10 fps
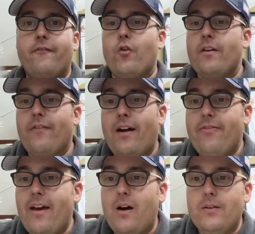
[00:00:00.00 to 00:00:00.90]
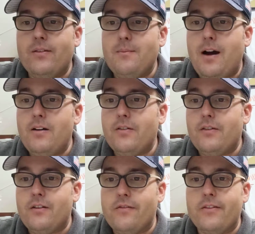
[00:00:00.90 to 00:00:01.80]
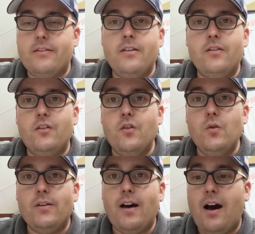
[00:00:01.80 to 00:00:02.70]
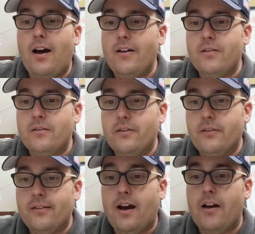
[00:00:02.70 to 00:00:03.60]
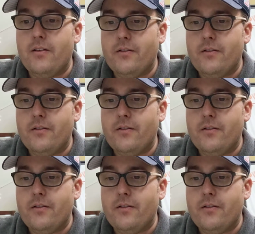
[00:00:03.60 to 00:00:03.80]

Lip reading: 45,000 mile services, new tires,